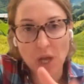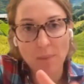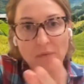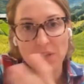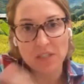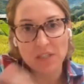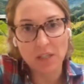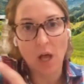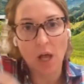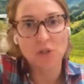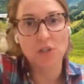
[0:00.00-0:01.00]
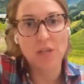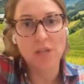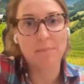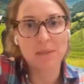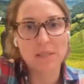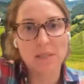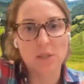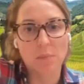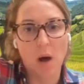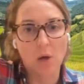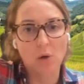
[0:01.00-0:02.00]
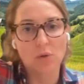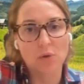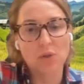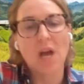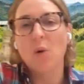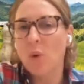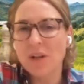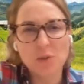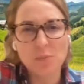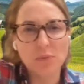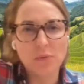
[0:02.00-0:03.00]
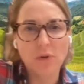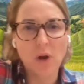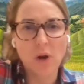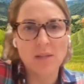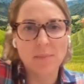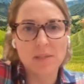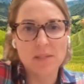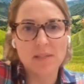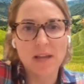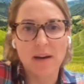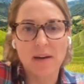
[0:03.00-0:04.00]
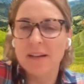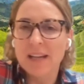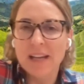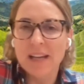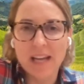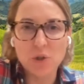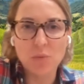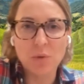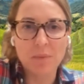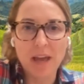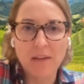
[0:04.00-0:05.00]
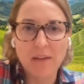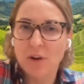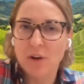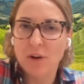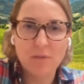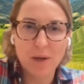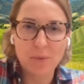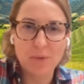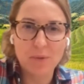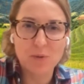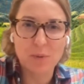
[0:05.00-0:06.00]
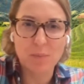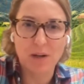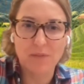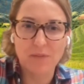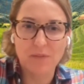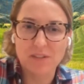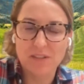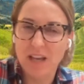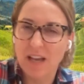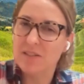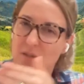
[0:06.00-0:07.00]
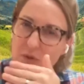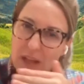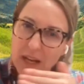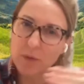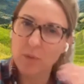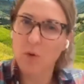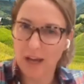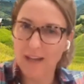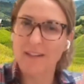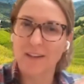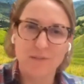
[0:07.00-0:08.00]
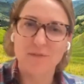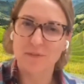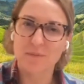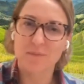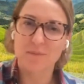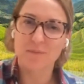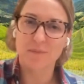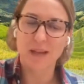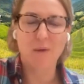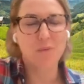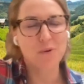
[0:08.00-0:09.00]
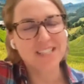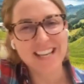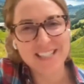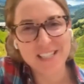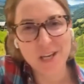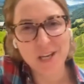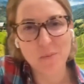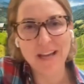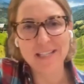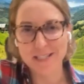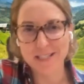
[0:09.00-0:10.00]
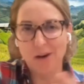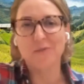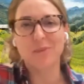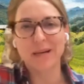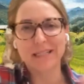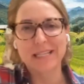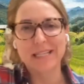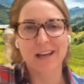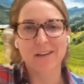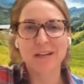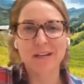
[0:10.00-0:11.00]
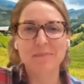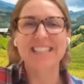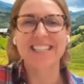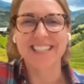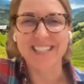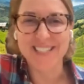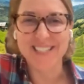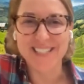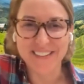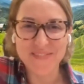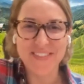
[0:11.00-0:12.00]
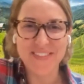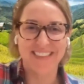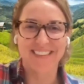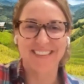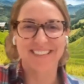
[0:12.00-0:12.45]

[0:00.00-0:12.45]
some of these technologies and business models. Once the proof of concept is there, it's human behavior. Everybody wants to be part of the success. So then it will kind of, I wouldn't say skill by itself, but it definitely makes it easier